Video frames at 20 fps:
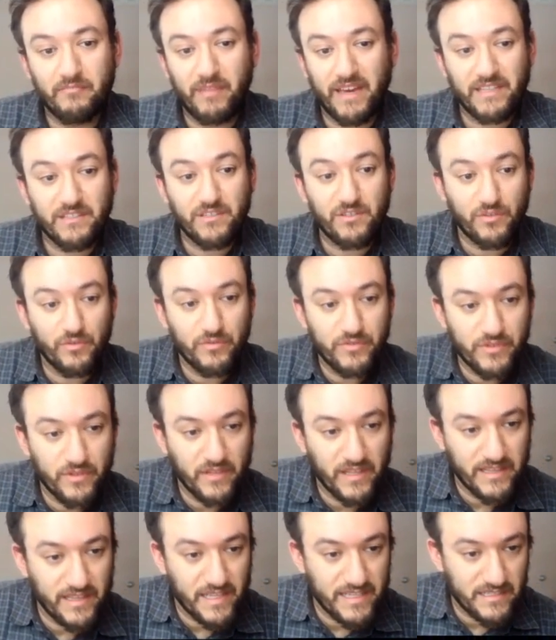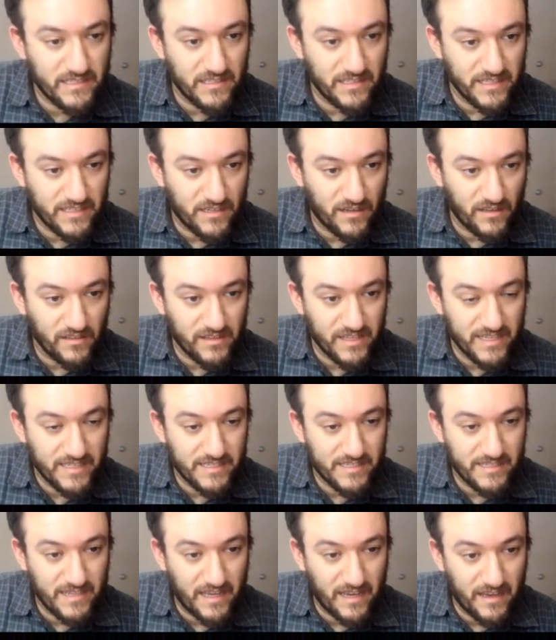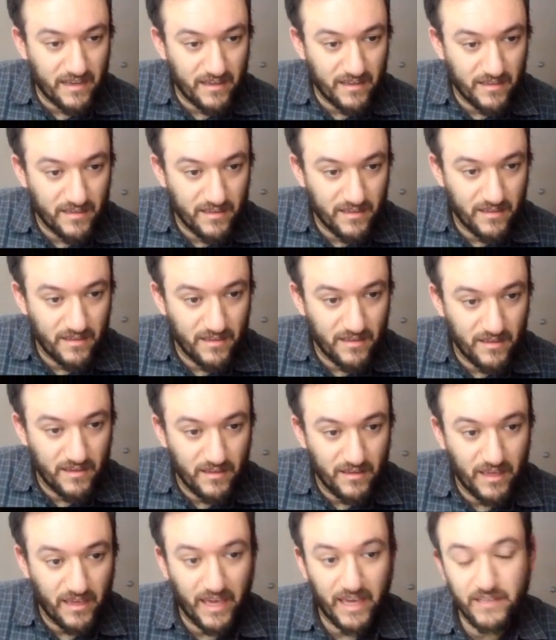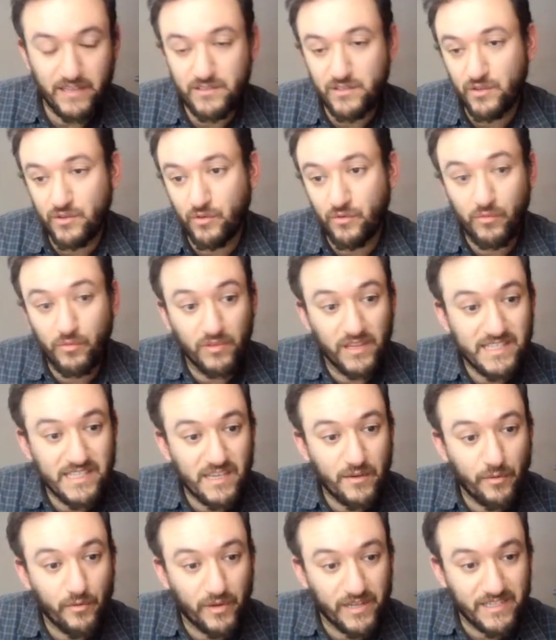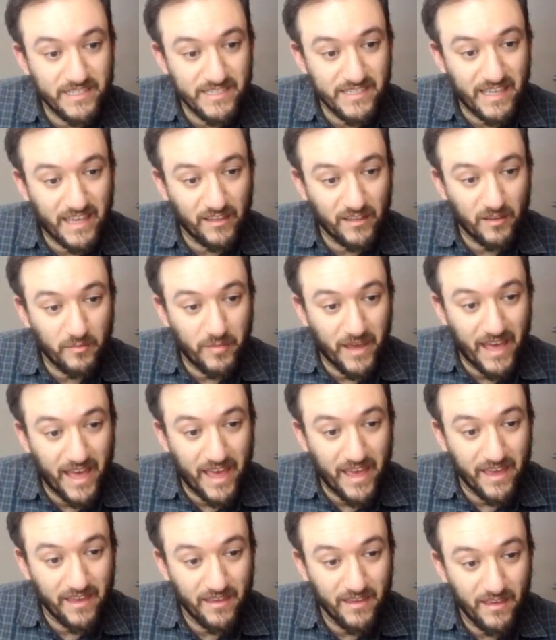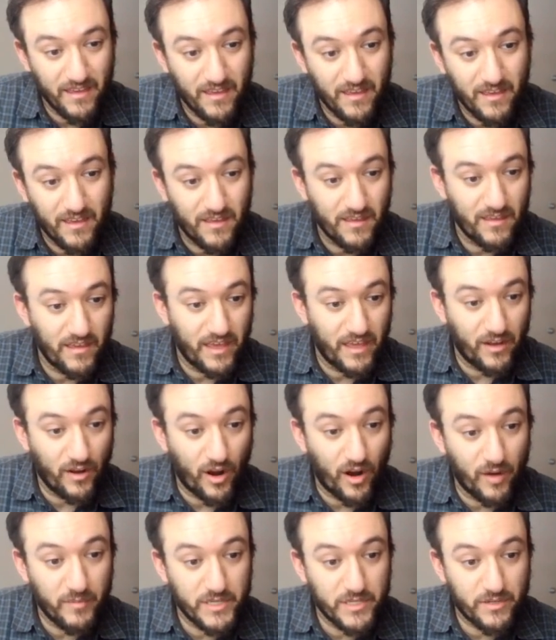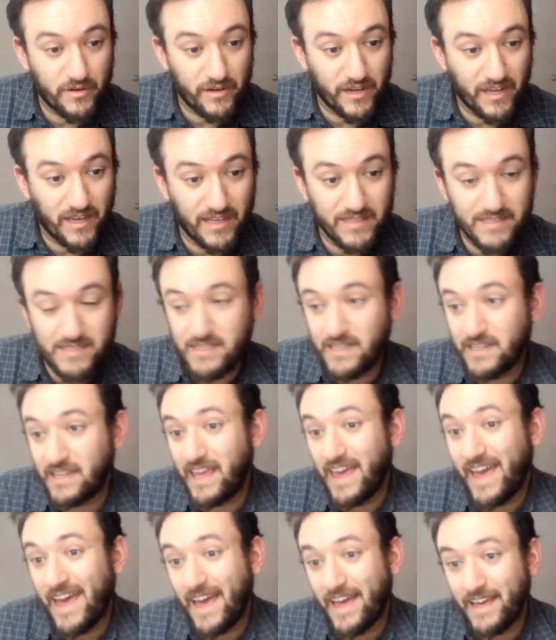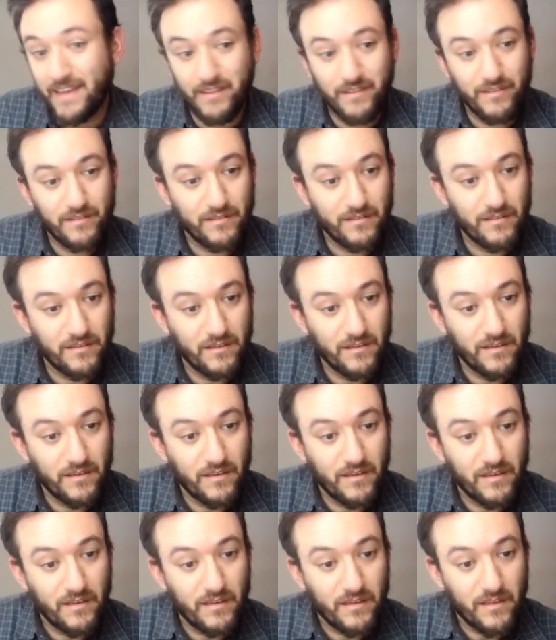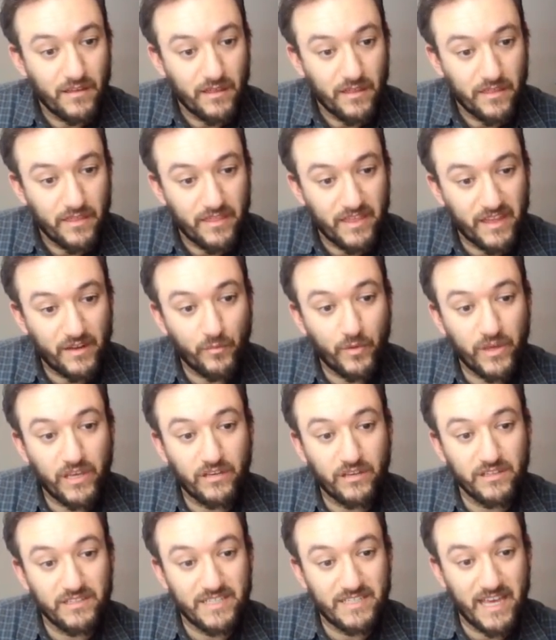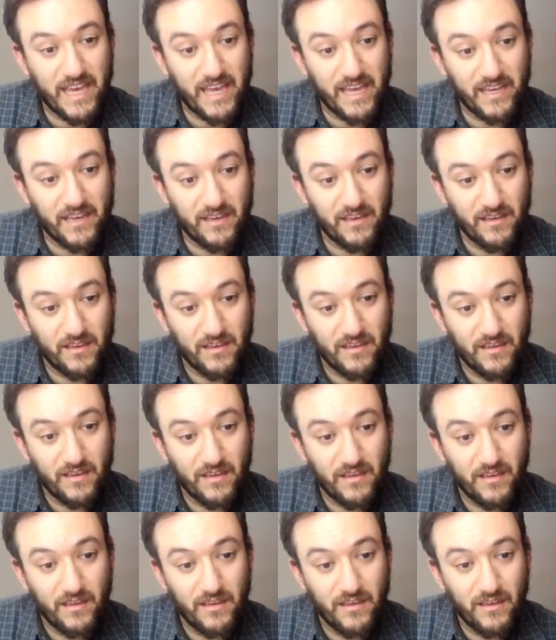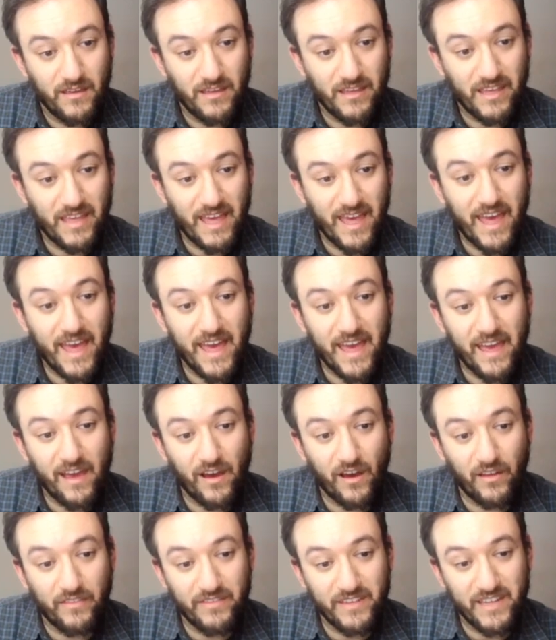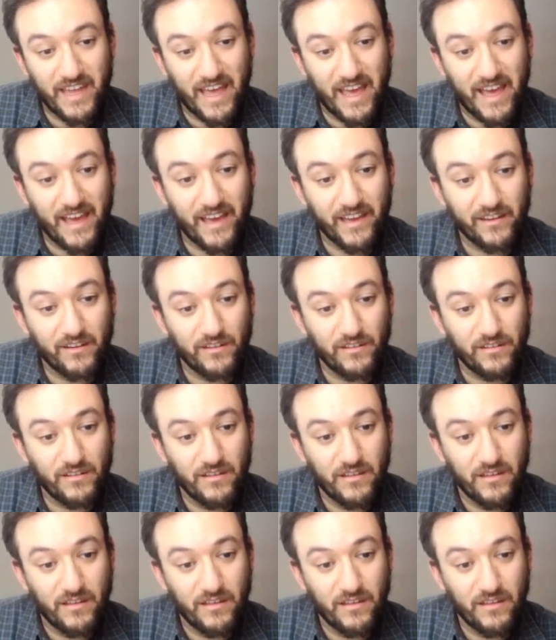2. So let's call this A2. Let's say we want to scale it by an arbitrary constant k. Then we could take k on the diagonal